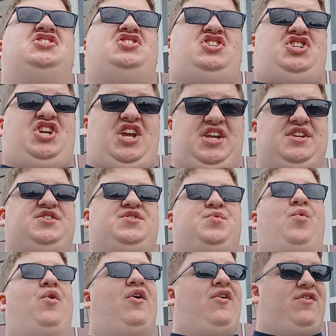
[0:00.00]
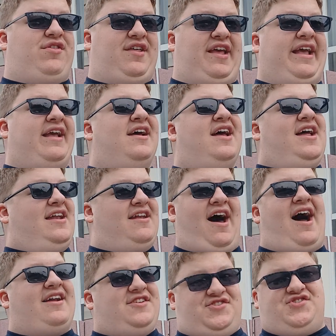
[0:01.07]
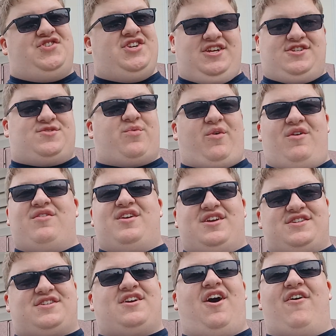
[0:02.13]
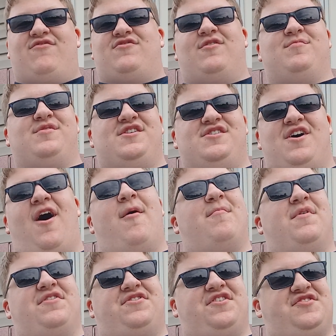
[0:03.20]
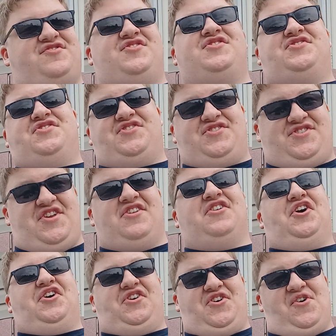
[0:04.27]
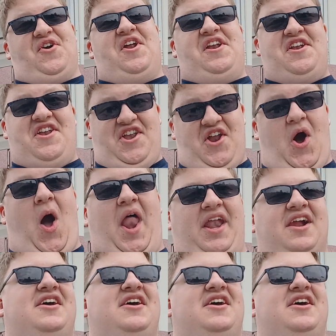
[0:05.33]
jizz-worthy. Not as jizz-worthy as Comfortably Numb, but this is still a good nut.